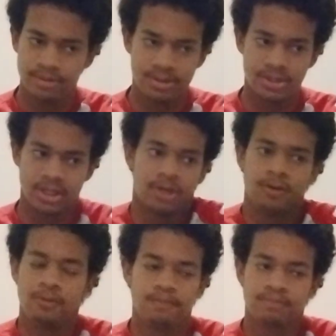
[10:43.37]

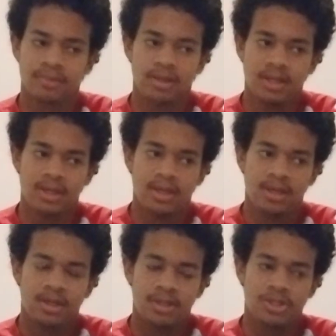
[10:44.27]
So
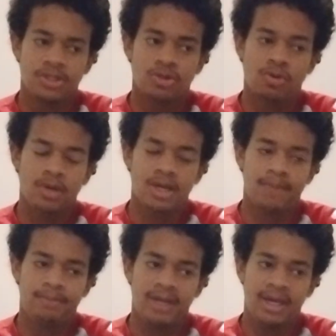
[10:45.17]
just a quick
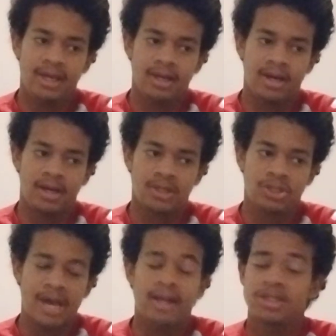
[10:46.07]
update.
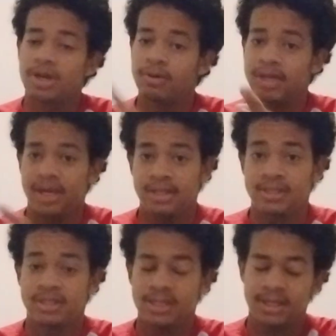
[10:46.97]
Shout out to
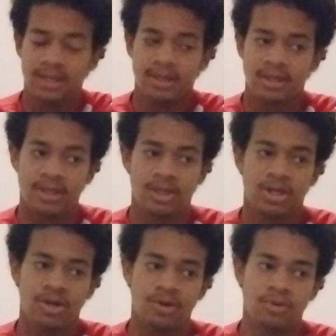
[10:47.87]
OKC.
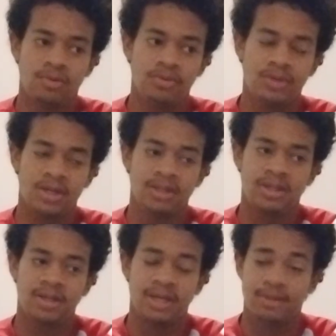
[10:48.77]
They're
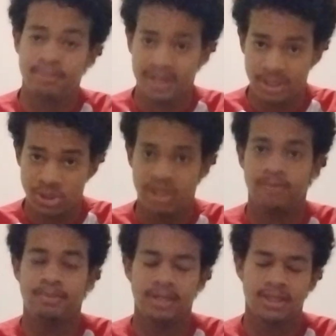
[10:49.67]
the NBA
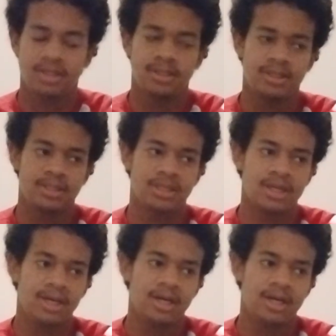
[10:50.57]
champions.